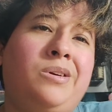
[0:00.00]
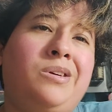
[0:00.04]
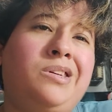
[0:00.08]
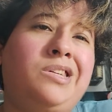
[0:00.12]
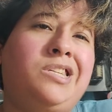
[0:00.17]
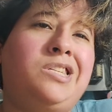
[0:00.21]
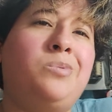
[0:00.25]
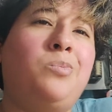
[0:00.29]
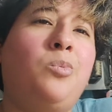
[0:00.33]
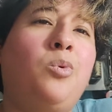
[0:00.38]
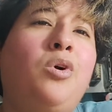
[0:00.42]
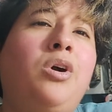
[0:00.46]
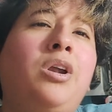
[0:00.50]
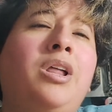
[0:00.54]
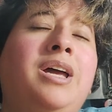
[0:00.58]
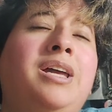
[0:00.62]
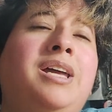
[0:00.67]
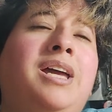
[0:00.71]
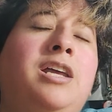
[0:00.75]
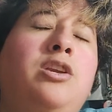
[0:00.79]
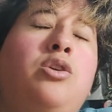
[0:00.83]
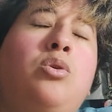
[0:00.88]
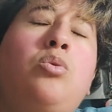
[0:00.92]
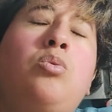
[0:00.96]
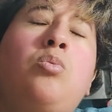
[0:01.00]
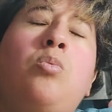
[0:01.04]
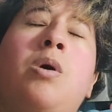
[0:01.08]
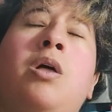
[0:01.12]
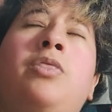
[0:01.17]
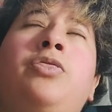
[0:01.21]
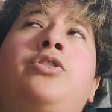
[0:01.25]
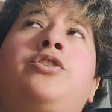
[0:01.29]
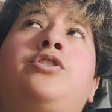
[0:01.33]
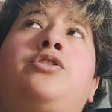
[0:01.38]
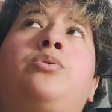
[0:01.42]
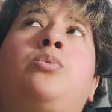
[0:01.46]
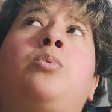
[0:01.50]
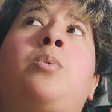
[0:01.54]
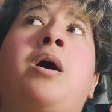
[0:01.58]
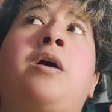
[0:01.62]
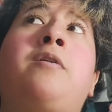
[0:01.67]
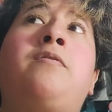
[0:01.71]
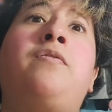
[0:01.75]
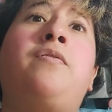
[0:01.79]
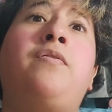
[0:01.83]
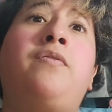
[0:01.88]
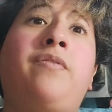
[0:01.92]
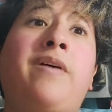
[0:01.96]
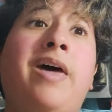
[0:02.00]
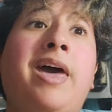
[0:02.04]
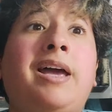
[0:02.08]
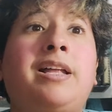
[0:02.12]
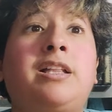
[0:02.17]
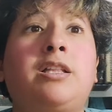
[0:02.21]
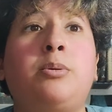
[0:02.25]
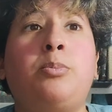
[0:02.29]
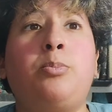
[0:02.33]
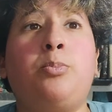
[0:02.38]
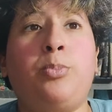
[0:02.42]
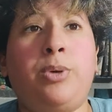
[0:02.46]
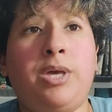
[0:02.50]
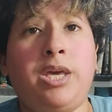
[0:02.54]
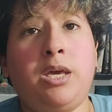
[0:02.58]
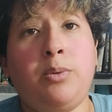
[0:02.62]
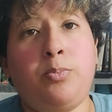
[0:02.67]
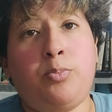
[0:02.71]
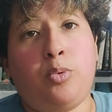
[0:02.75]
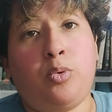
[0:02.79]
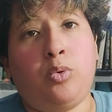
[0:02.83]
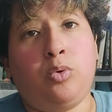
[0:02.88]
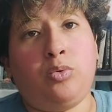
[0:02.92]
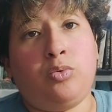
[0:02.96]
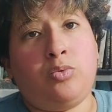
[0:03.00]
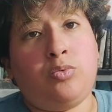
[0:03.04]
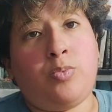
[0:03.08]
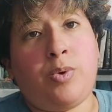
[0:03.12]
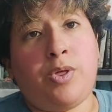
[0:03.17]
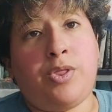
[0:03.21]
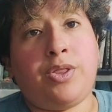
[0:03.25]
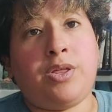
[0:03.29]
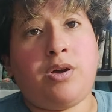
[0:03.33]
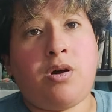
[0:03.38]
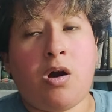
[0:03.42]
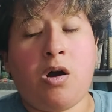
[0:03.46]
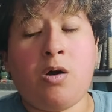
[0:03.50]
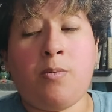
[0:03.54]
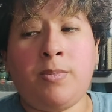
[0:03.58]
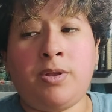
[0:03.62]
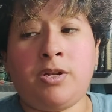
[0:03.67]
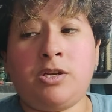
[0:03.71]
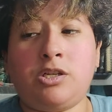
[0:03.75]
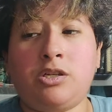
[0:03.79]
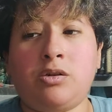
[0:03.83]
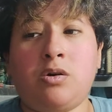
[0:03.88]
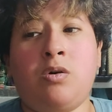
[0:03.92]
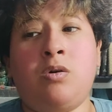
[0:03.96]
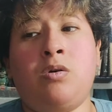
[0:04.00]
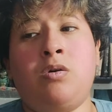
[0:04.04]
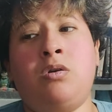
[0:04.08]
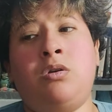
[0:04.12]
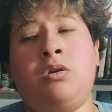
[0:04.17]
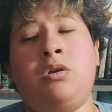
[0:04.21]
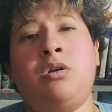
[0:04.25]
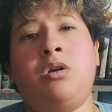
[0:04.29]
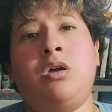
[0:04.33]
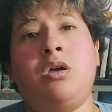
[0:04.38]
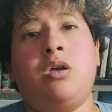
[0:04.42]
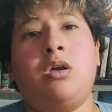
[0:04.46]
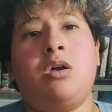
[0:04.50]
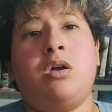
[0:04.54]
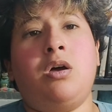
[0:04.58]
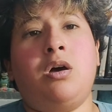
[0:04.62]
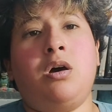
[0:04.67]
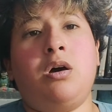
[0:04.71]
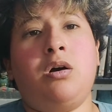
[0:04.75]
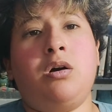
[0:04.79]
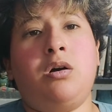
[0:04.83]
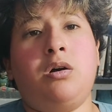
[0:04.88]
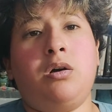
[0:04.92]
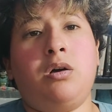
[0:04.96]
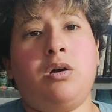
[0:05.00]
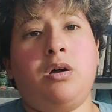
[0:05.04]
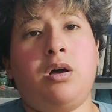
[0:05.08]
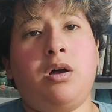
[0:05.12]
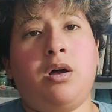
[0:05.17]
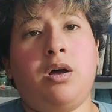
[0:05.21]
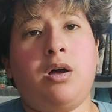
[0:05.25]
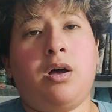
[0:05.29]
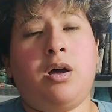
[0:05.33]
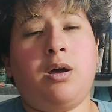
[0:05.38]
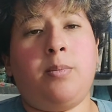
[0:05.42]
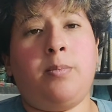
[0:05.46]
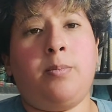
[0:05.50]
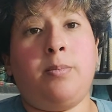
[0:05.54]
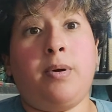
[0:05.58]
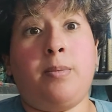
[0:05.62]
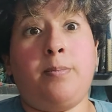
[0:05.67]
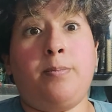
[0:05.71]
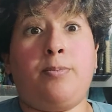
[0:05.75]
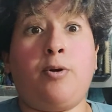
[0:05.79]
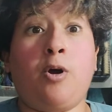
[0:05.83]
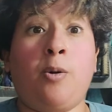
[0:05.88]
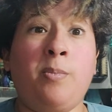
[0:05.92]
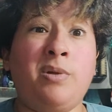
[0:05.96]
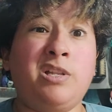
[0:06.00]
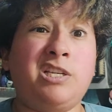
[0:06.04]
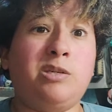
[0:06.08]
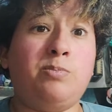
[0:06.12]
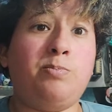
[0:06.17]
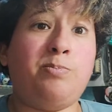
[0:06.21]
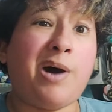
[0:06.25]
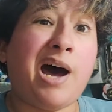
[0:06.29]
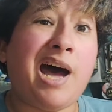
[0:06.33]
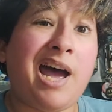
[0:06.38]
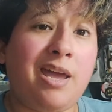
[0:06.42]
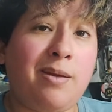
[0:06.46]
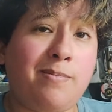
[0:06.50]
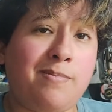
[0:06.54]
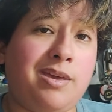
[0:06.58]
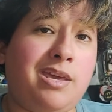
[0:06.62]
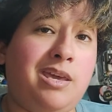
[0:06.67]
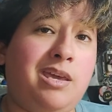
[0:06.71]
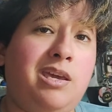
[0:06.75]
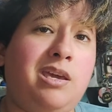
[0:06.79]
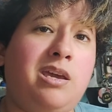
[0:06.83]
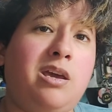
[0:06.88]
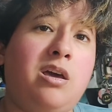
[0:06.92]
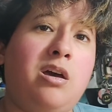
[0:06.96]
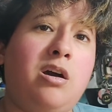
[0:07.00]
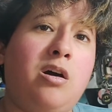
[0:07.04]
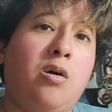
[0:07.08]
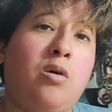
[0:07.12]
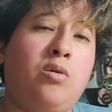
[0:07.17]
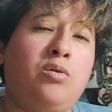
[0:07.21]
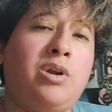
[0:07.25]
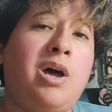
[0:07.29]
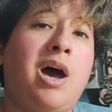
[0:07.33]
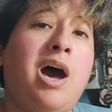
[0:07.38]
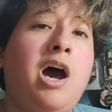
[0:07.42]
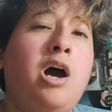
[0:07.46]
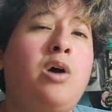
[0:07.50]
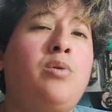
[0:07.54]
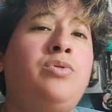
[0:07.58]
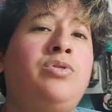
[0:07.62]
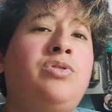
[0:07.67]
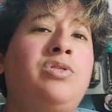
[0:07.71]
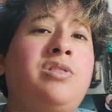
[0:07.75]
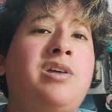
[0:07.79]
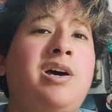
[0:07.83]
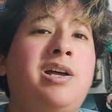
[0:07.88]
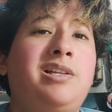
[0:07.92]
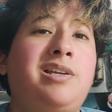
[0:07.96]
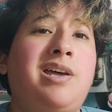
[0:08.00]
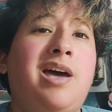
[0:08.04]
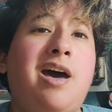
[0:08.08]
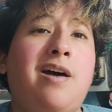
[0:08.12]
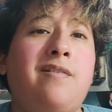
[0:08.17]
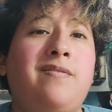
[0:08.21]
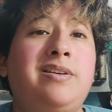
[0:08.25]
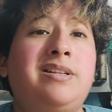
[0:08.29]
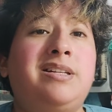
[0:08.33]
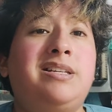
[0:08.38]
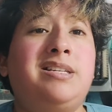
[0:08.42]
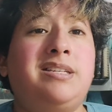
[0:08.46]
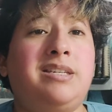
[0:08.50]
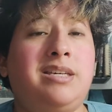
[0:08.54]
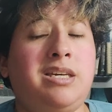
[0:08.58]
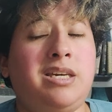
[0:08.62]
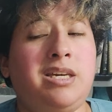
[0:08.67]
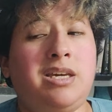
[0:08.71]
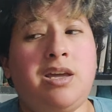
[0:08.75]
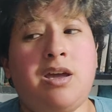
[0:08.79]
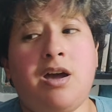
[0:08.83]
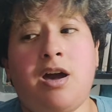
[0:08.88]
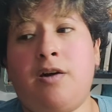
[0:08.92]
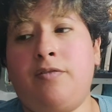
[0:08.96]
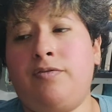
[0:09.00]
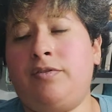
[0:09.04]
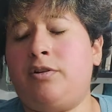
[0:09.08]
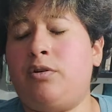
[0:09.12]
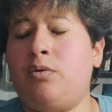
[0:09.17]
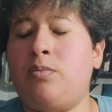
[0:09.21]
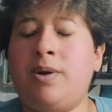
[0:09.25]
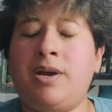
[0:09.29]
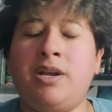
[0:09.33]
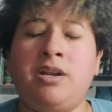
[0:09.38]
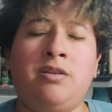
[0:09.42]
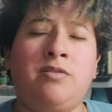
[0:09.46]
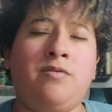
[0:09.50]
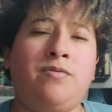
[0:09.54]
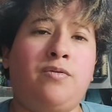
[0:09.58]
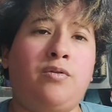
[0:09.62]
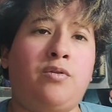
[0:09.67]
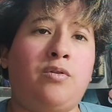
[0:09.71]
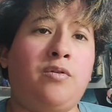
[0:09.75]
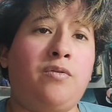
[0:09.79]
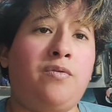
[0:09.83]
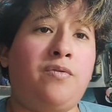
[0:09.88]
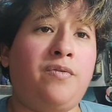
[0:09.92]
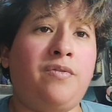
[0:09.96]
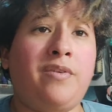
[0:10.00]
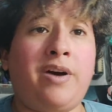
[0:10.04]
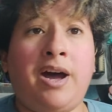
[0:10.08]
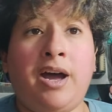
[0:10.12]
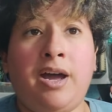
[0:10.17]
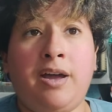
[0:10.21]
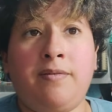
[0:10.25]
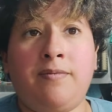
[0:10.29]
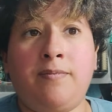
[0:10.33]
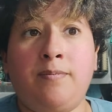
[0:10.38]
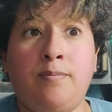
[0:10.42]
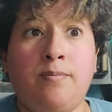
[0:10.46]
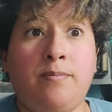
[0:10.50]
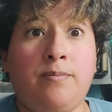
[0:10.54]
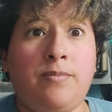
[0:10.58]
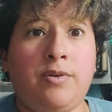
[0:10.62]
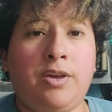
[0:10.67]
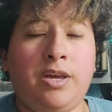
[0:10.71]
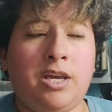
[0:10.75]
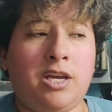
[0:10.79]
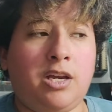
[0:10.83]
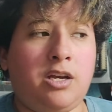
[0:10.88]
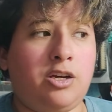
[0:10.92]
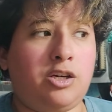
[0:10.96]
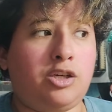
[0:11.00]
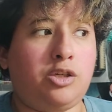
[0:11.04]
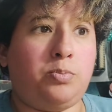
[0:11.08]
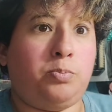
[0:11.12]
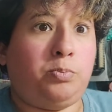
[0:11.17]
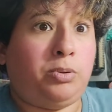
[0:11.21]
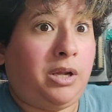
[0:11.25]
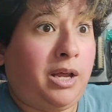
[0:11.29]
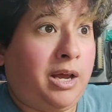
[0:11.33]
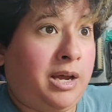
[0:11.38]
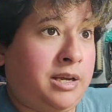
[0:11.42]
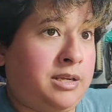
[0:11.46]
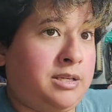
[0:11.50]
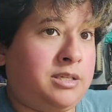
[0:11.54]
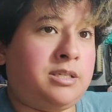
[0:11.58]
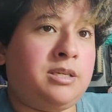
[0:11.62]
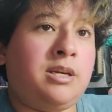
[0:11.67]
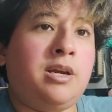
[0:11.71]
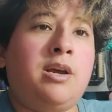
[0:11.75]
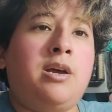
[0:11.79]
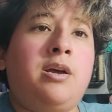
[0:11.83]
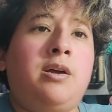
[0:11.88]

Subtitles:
It's more like I don't want to affect people with comments on comments by me on how not having tea after waiting for 5 years plus